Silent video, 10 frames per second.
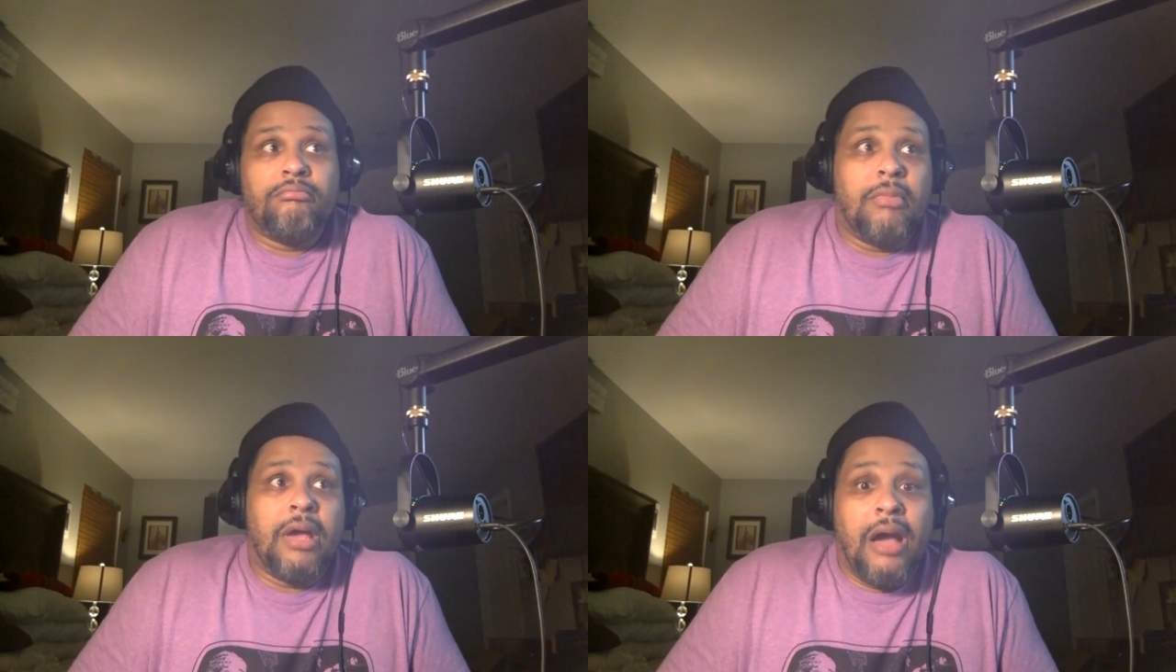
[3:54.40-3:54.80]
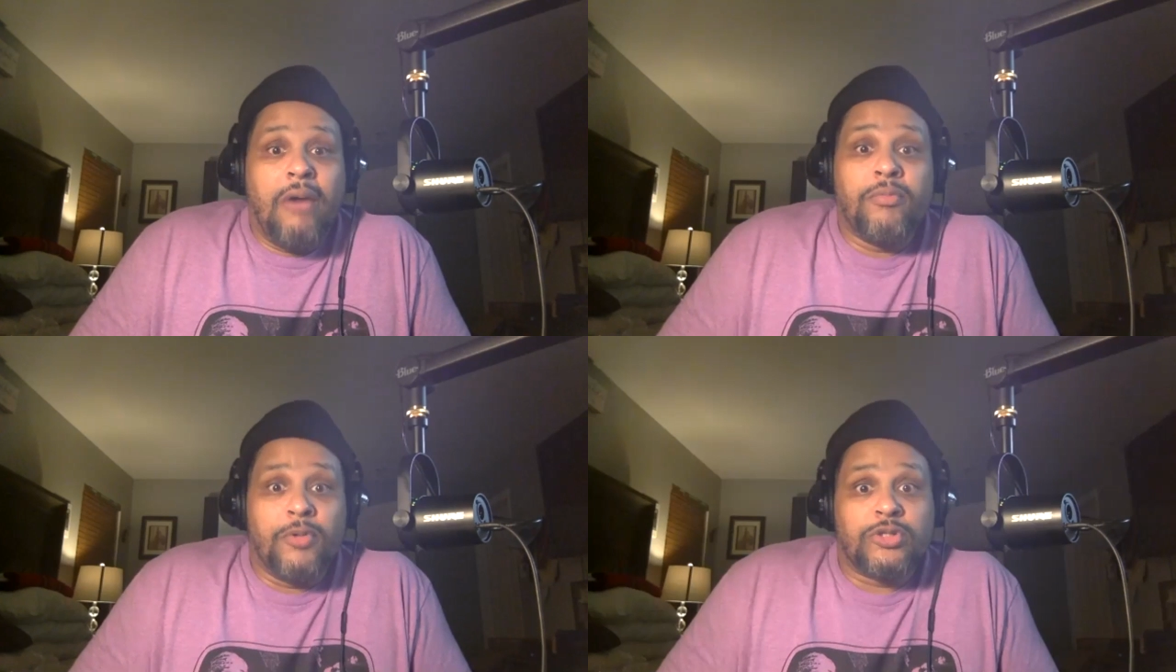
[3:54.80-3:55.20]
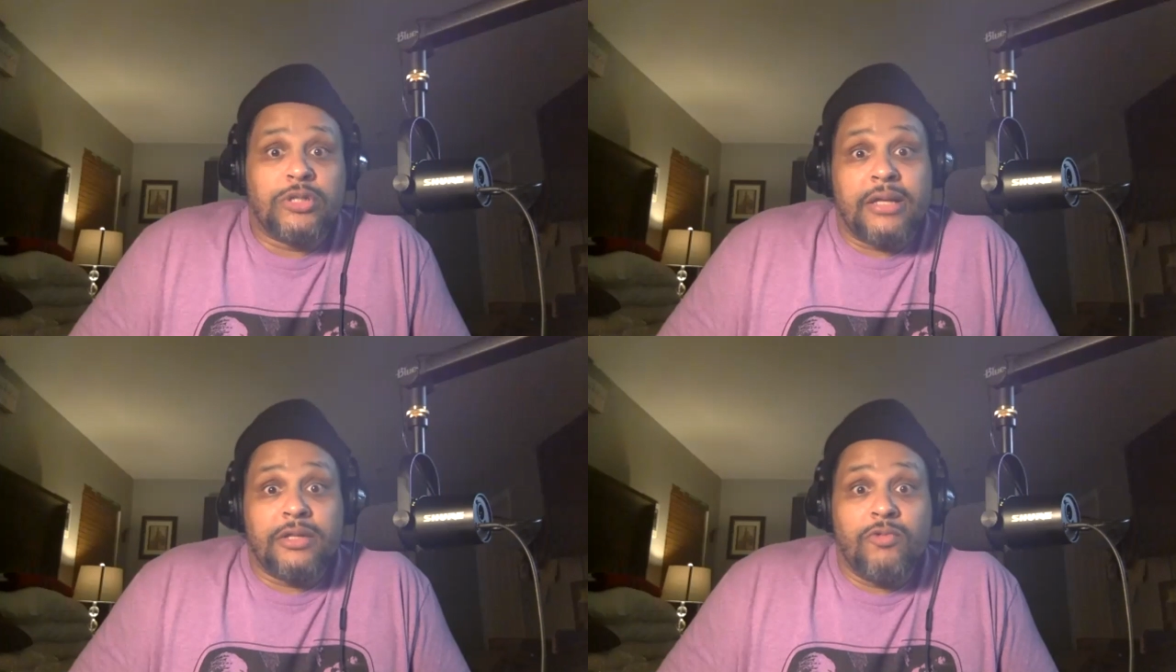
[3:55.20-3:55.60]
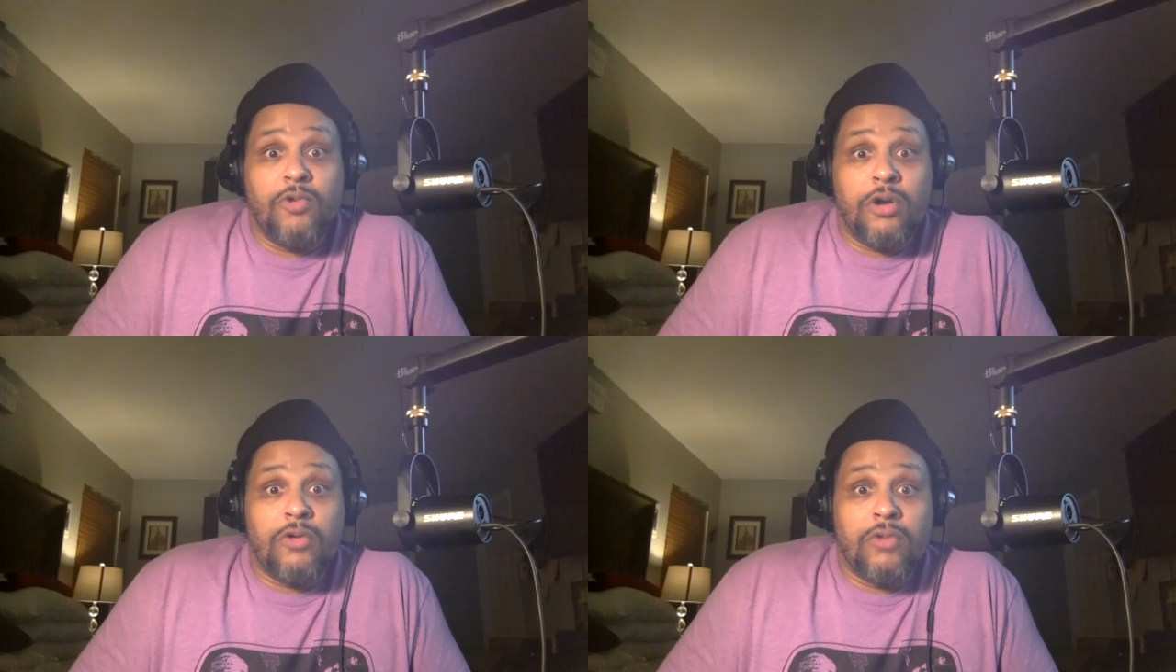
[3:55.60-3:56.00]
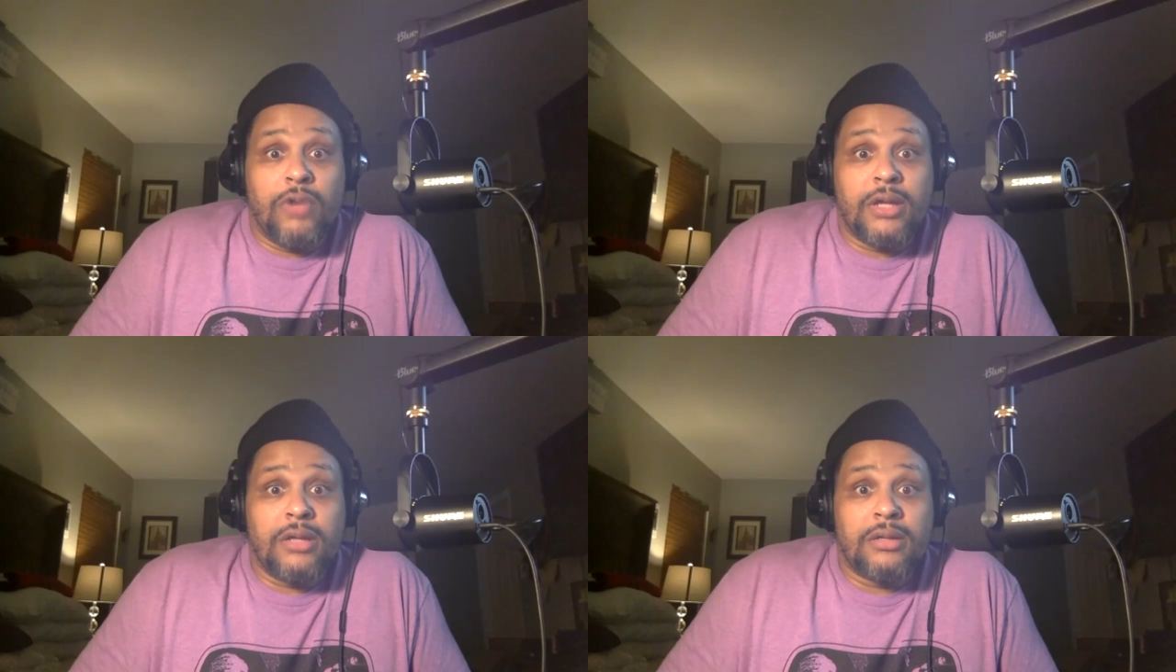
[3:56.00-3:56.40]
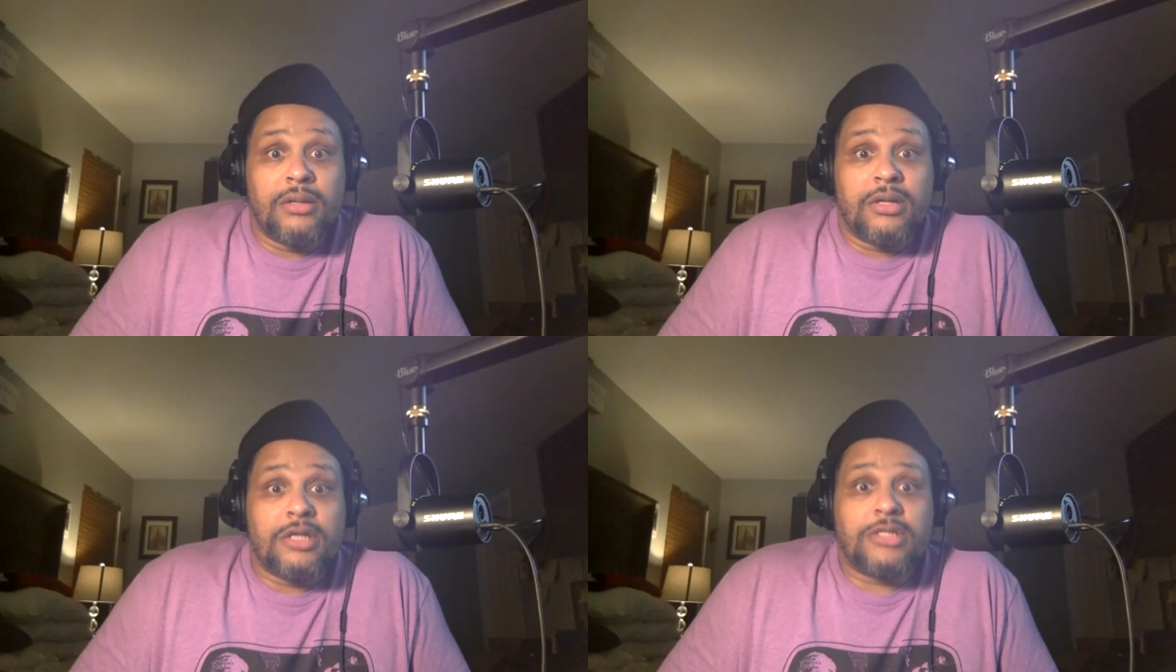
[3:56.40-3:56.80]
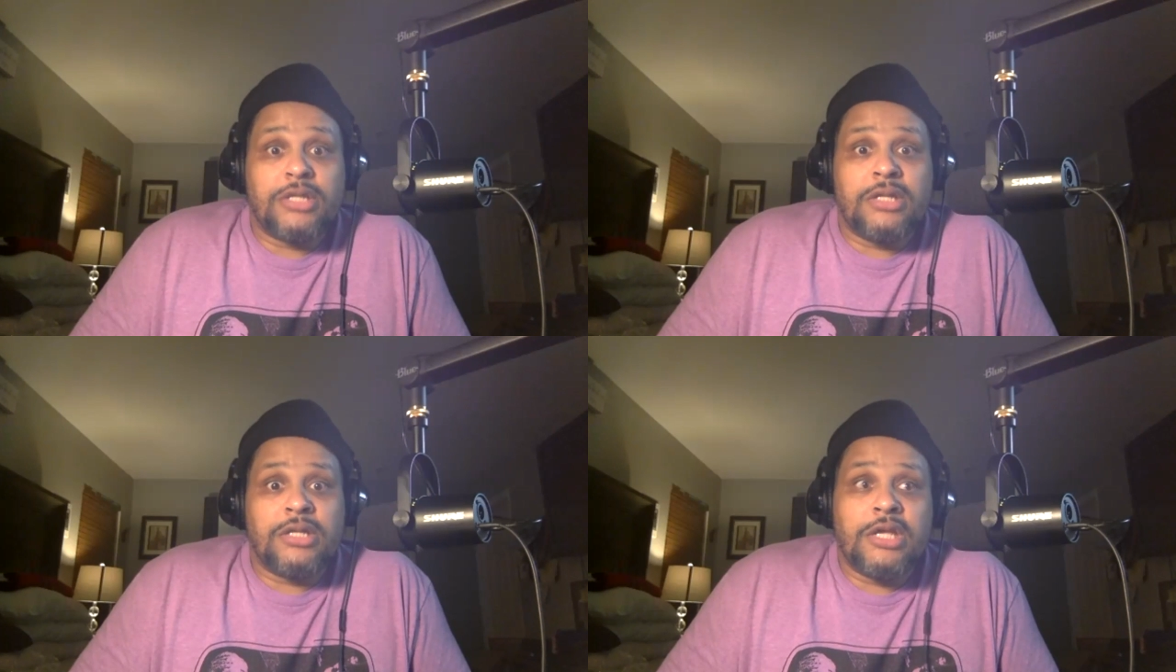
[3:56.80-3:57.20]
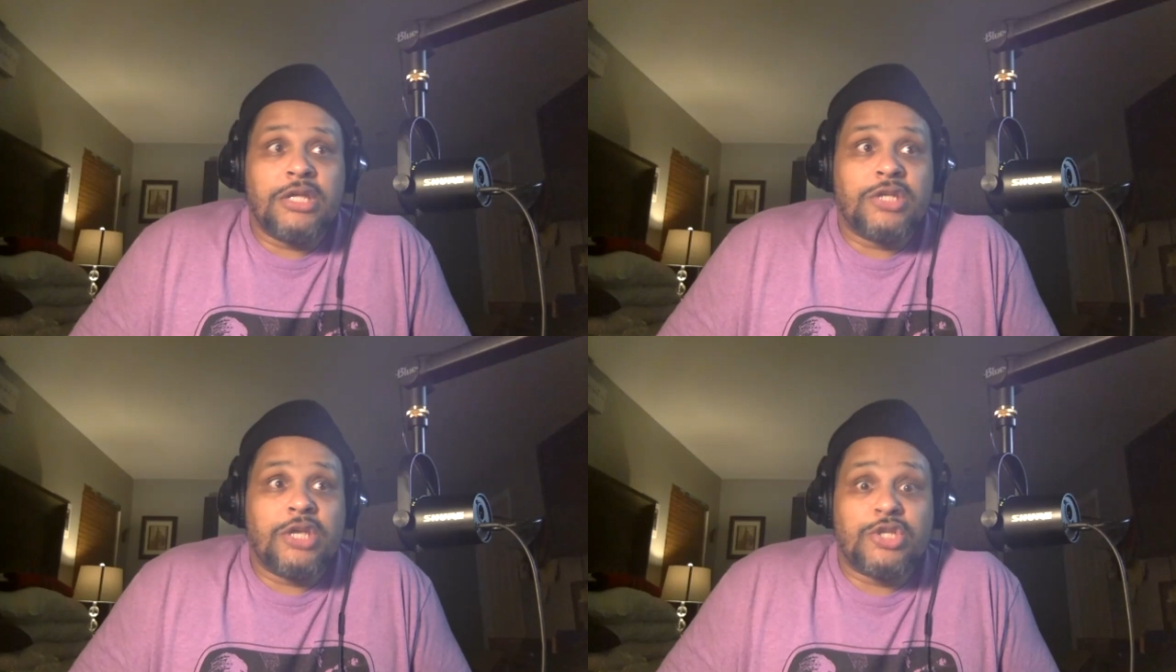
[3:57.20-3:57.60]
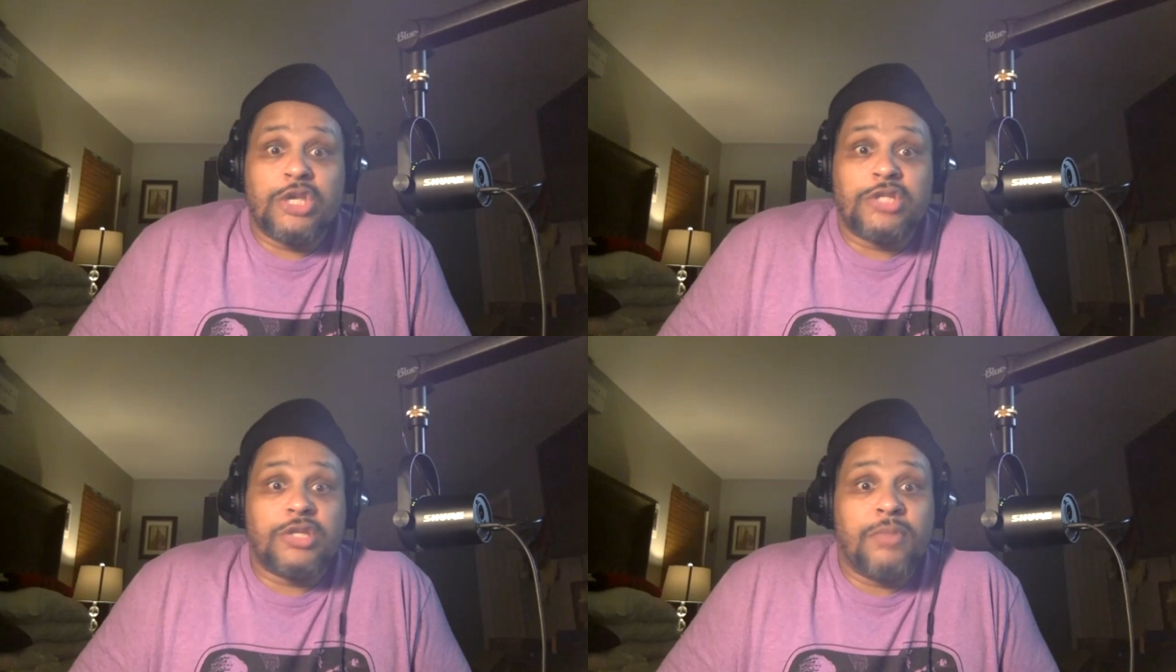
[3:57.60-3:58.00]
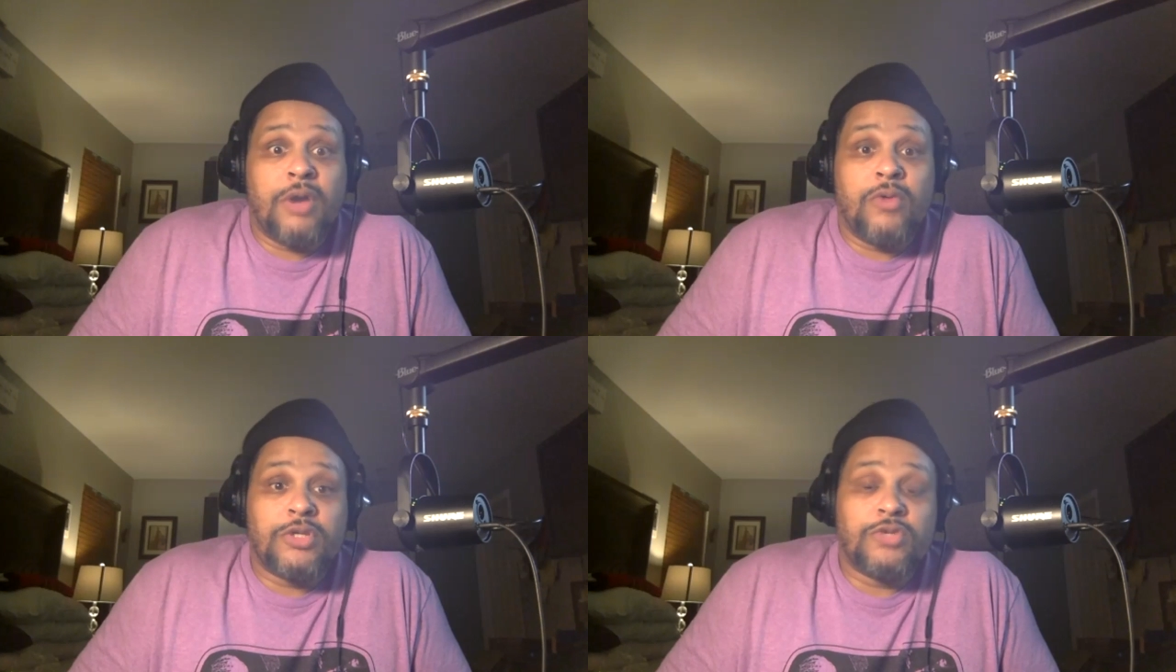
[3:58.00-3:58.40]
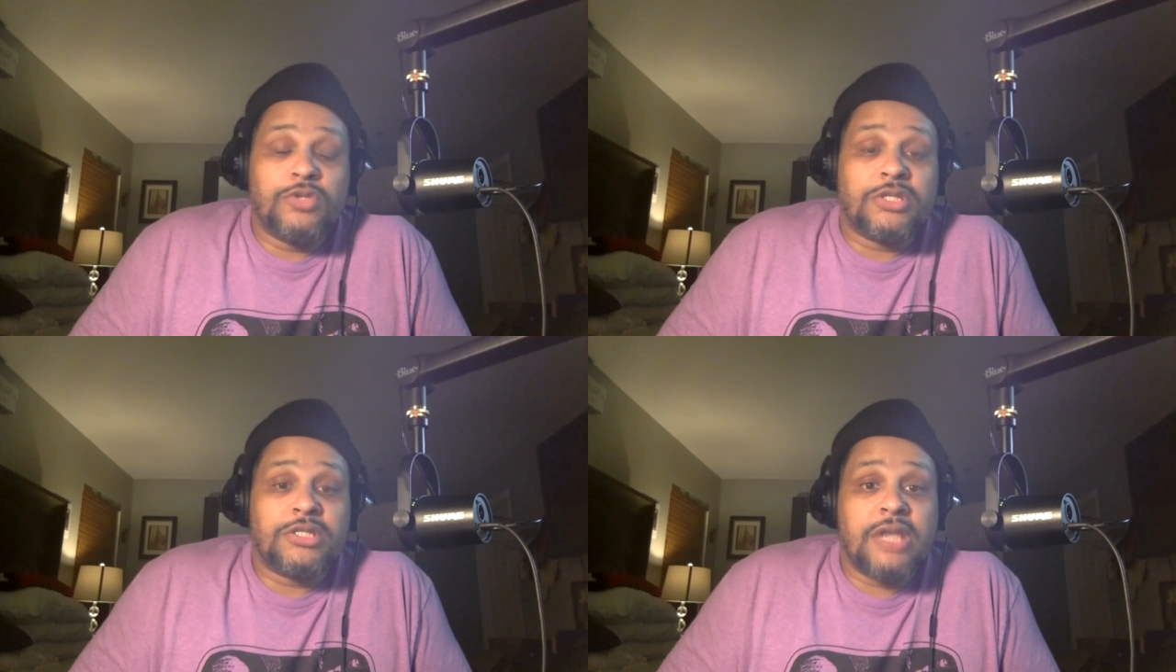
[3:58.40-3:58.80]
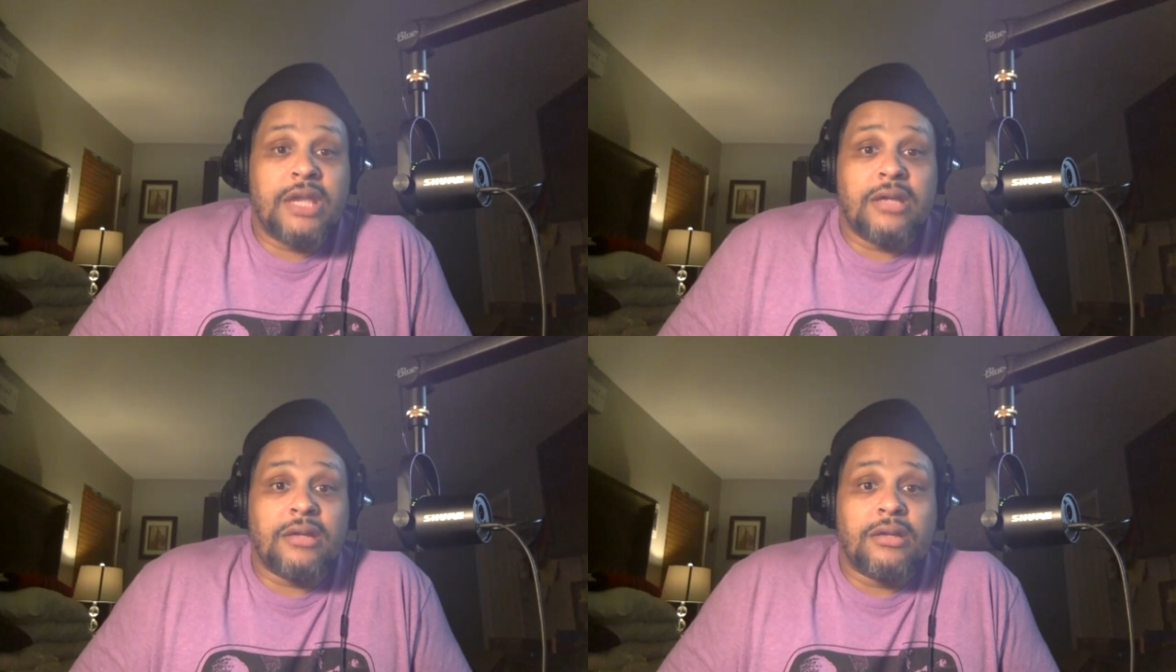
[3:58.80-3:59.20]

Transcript: I would most likely walk away because it, it's, it's, it's about what you just said.